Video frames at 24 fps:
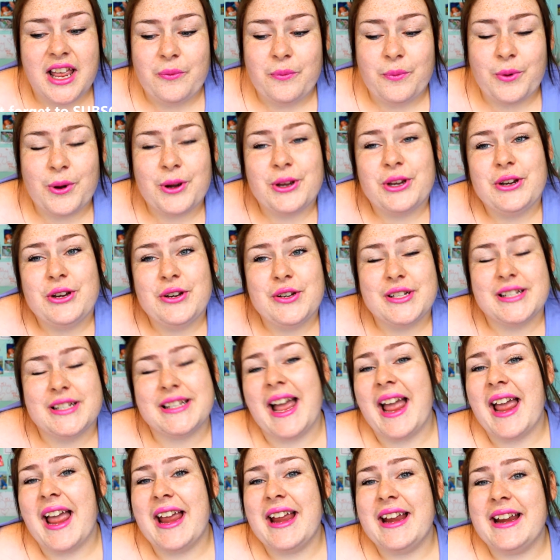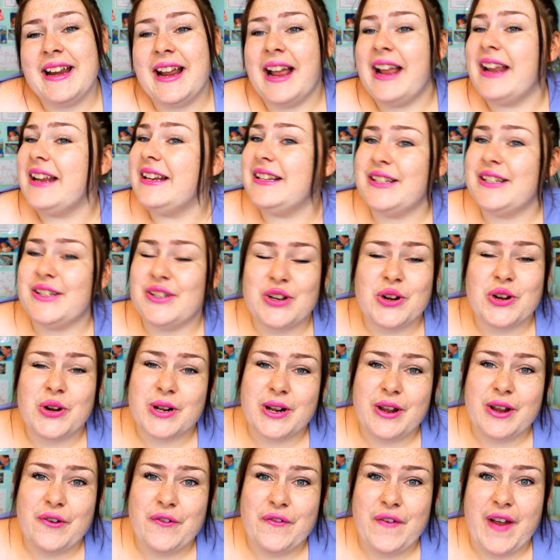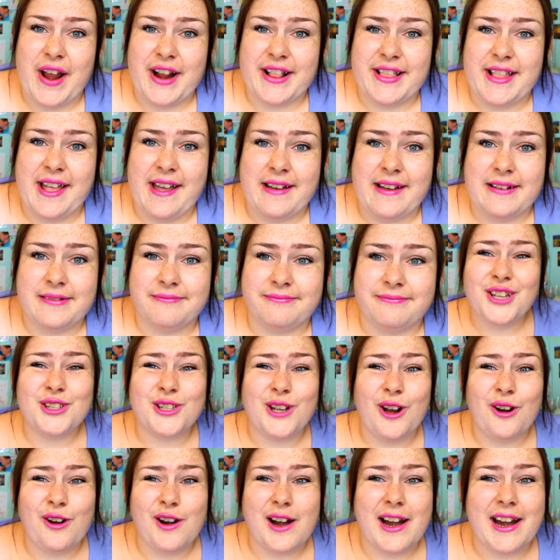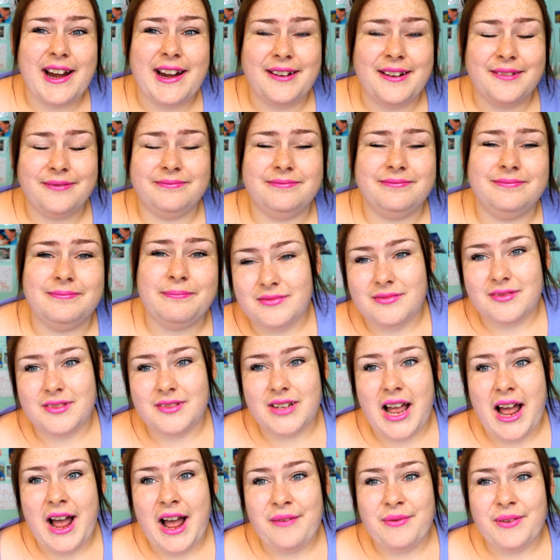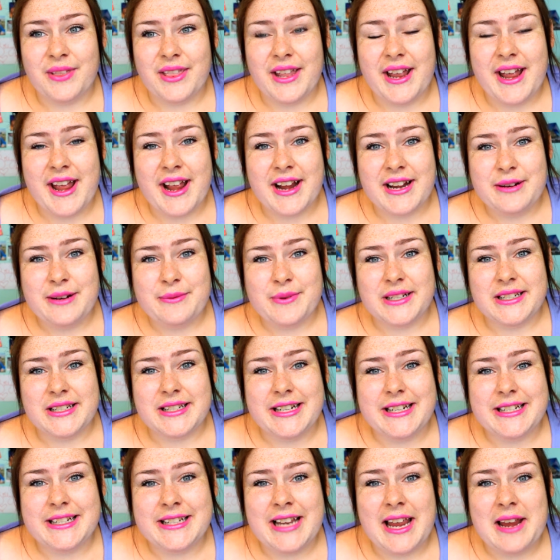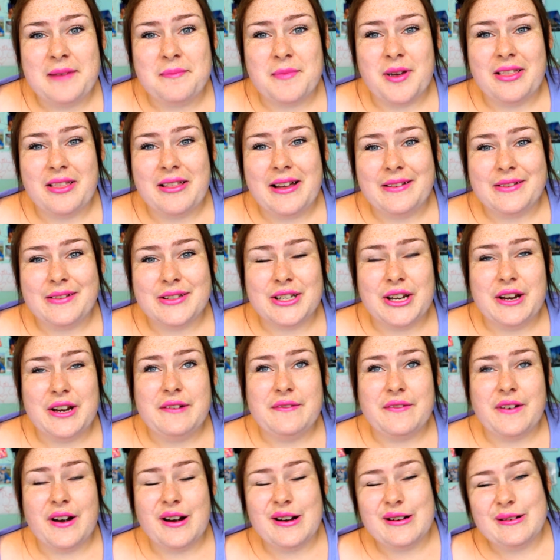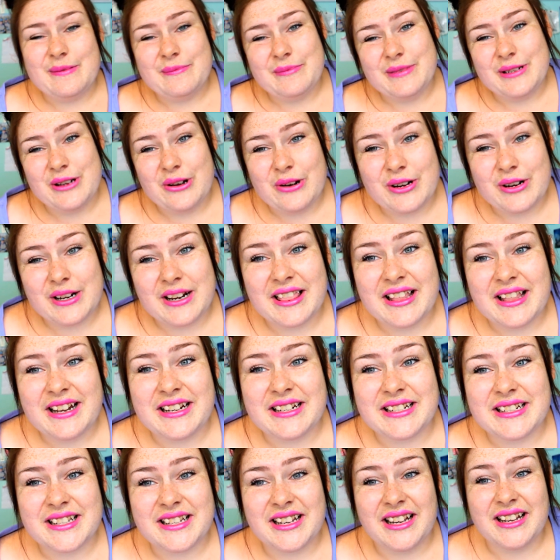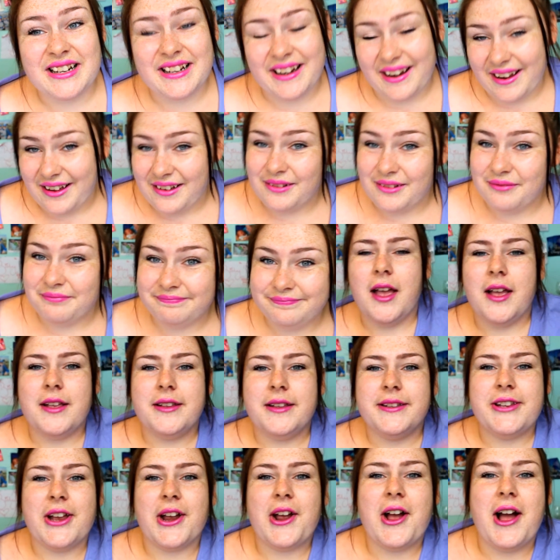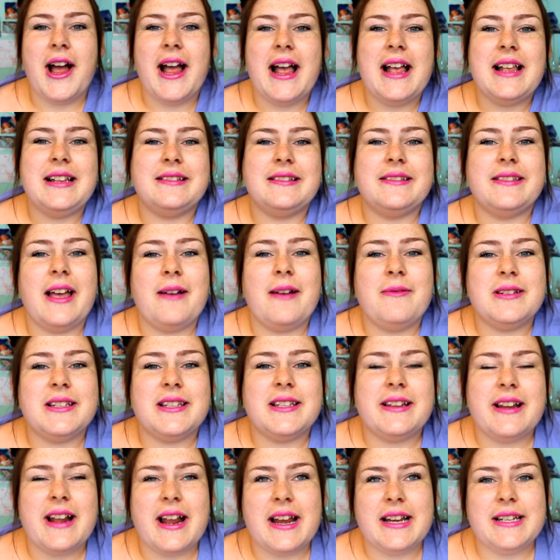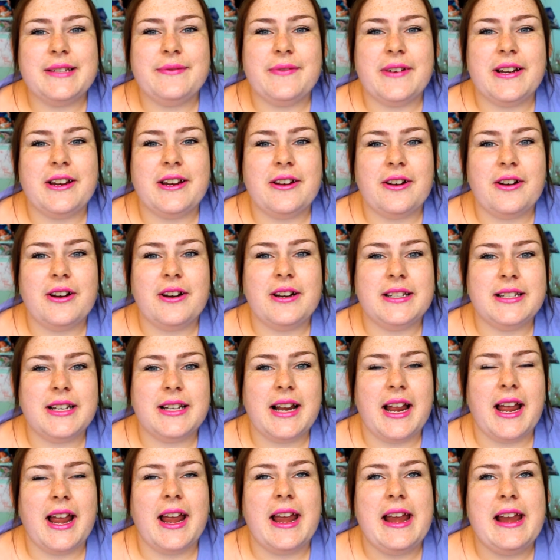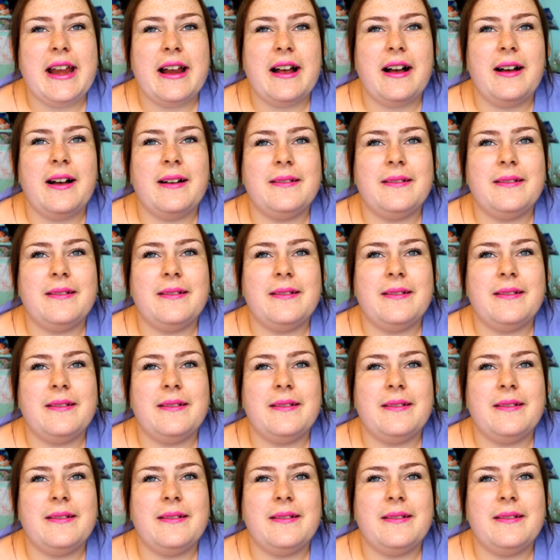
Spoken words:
what you say is not gonna affect that. Sorry. I haven't let anyone dictate my life so far, and I'm not gonna let it start now. So guys, that was today's video today.